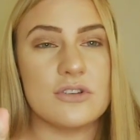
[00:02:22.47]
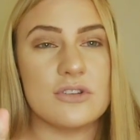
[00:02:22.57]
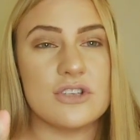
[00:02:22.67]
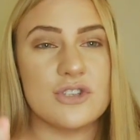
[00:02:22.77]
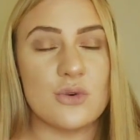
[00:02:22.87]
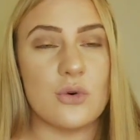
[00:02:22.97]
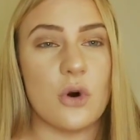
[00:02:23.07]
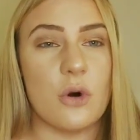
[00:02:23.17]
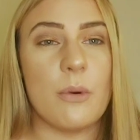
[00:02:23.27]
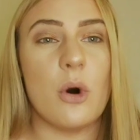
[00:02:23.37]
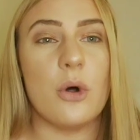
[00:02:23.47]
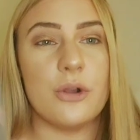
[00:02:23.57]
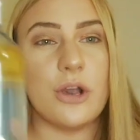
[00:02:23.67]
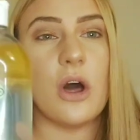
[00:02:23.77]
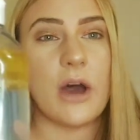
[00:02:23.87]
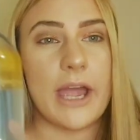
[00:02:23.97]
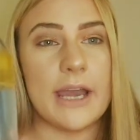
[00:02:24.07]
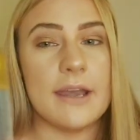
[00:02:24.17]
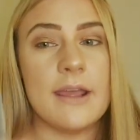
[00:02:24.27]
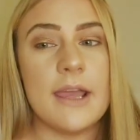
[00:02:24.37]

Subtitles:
store online.